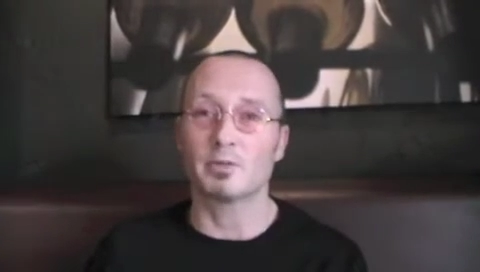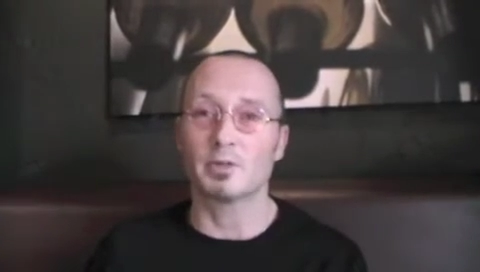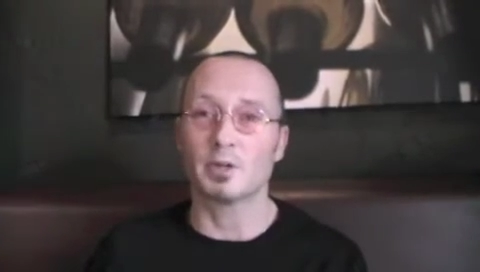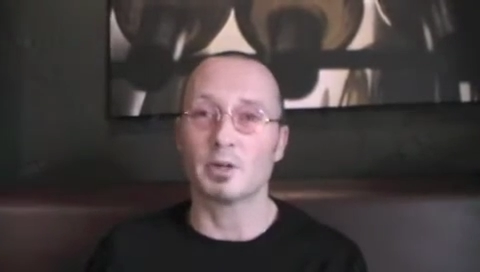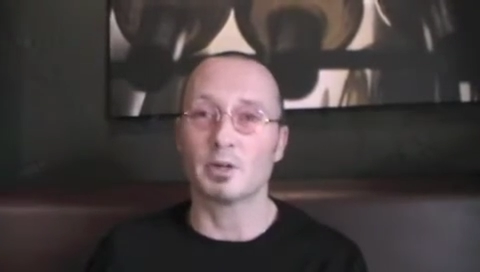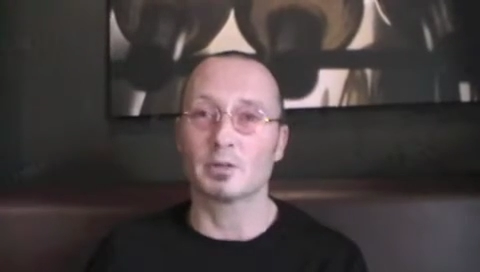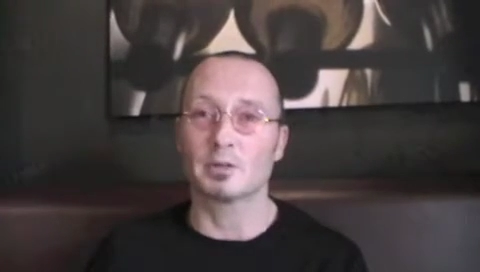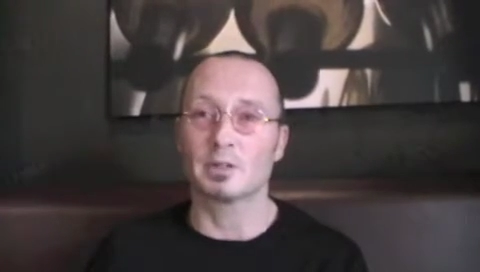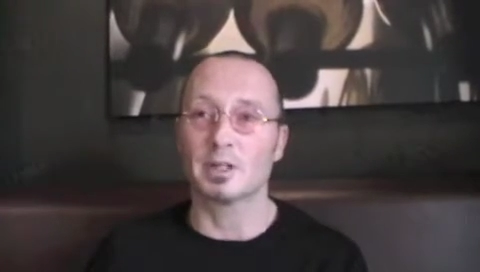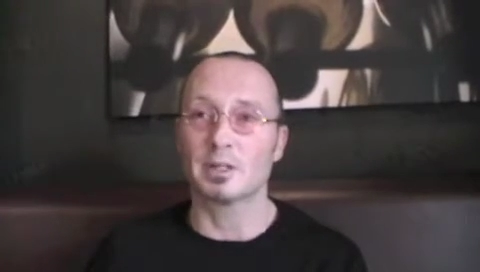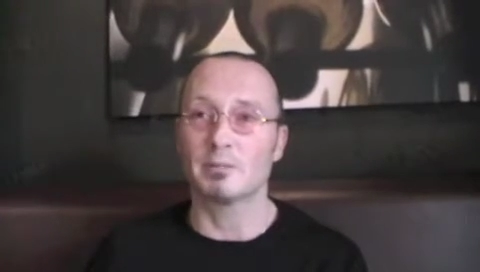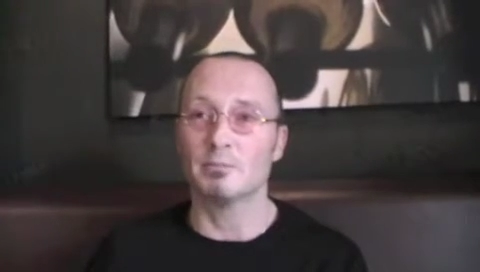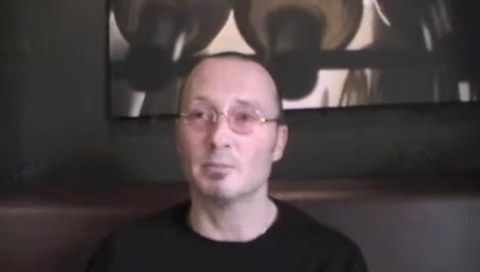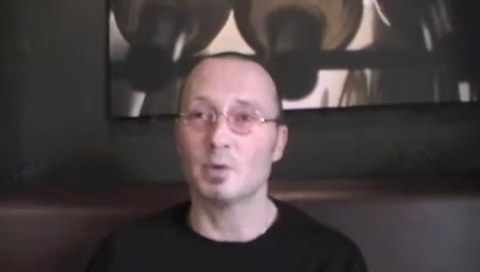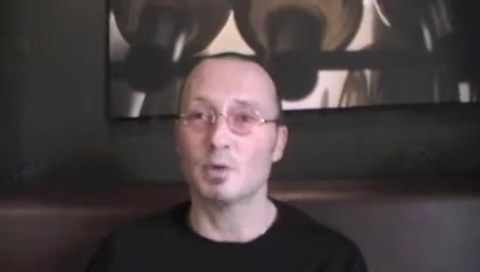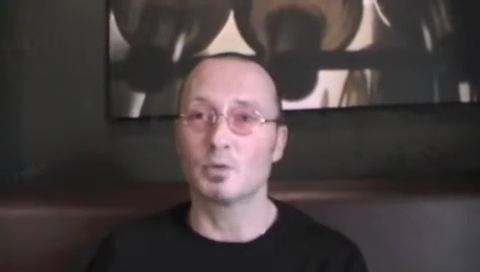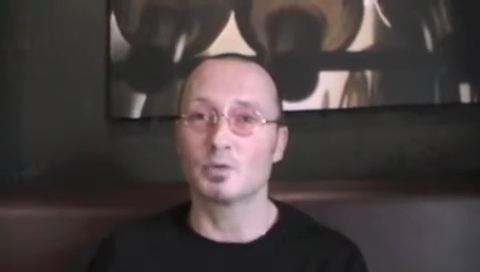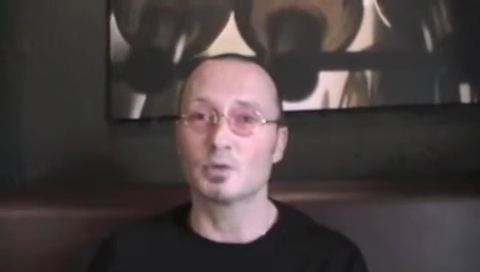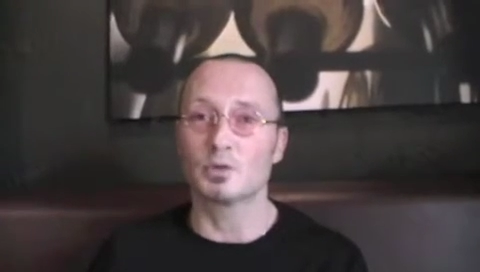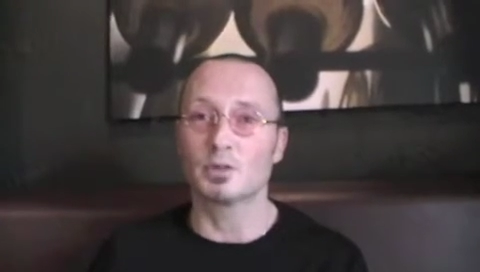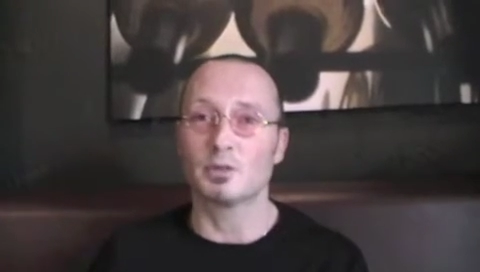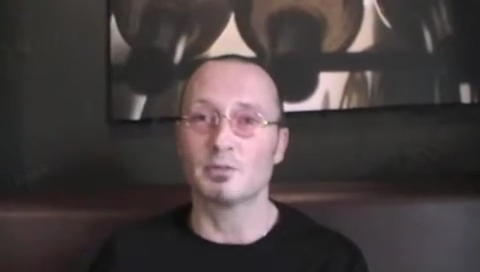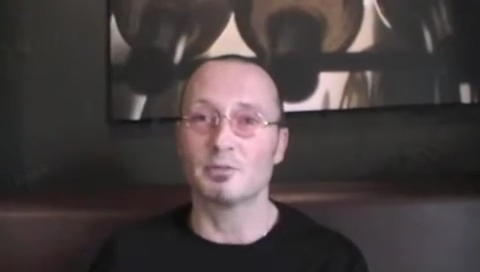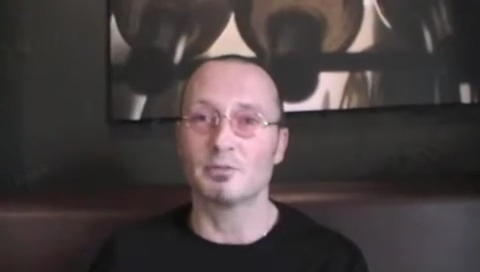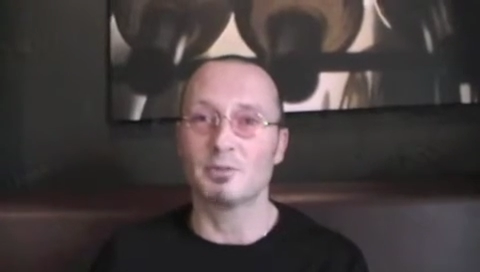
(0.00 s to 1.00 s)
thought that
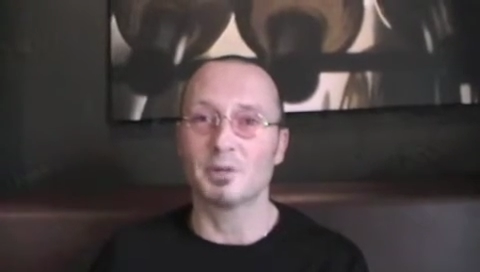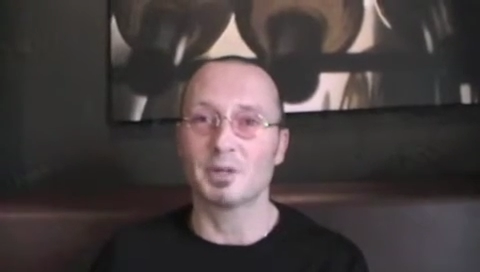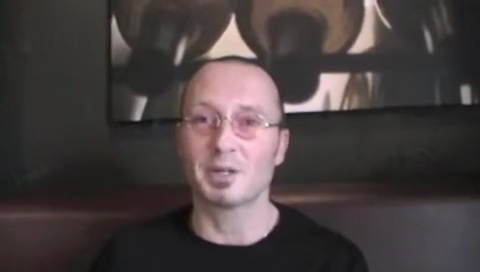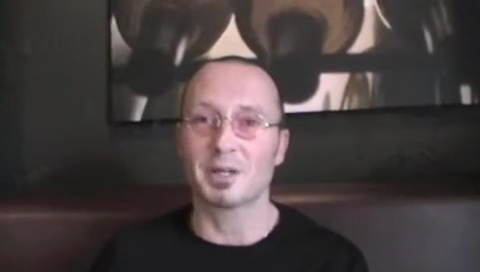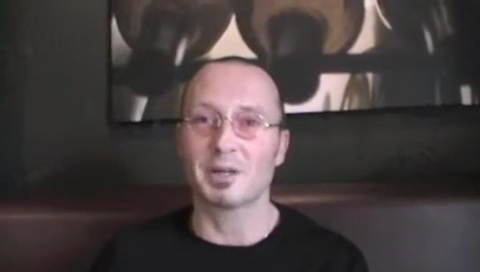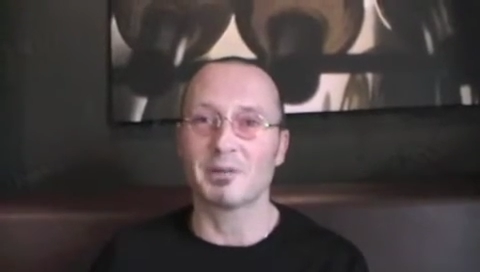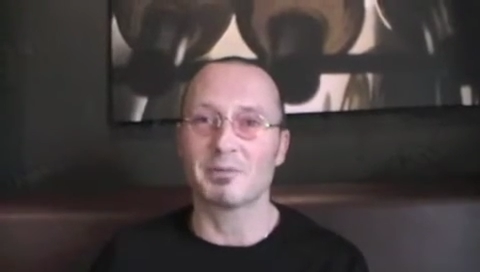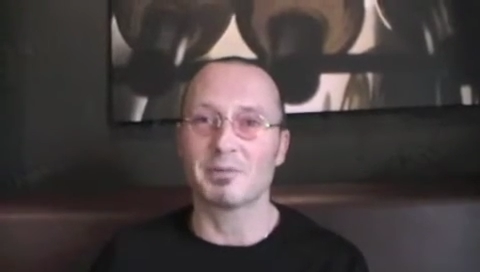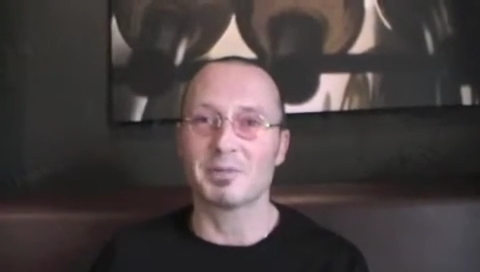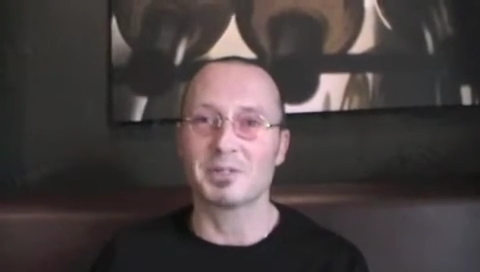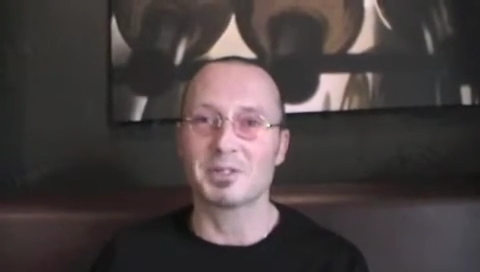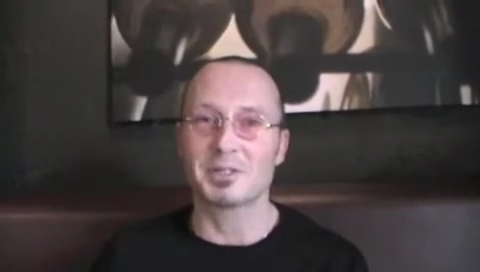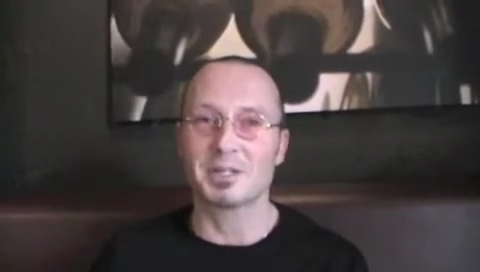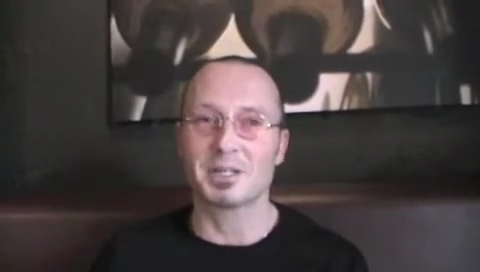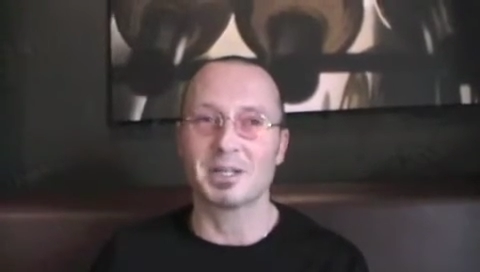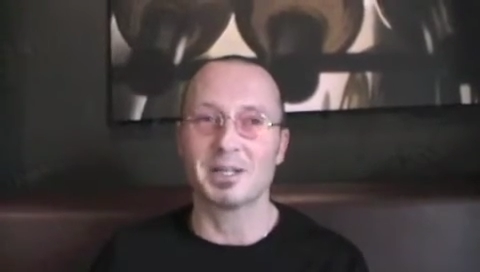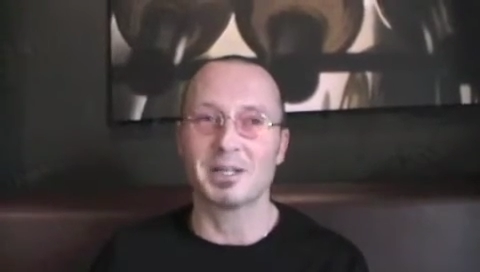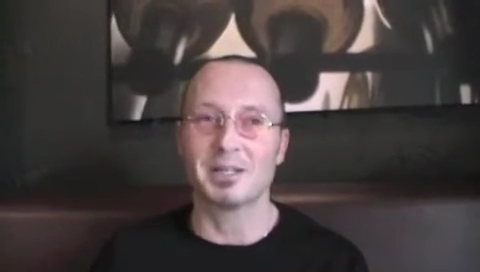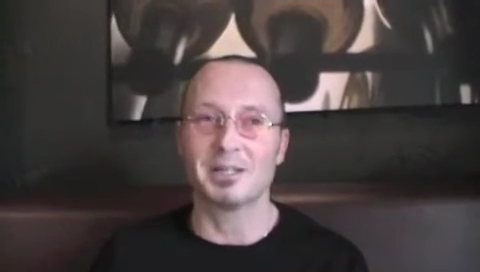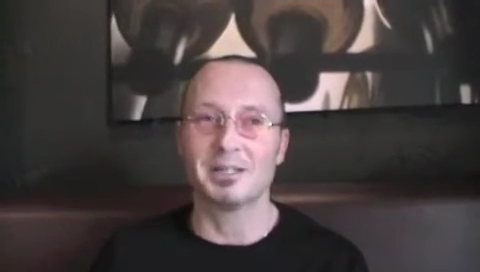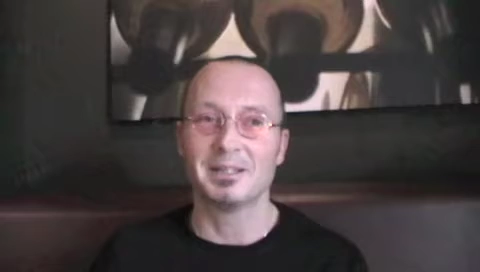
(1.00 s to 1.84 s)
most of what I was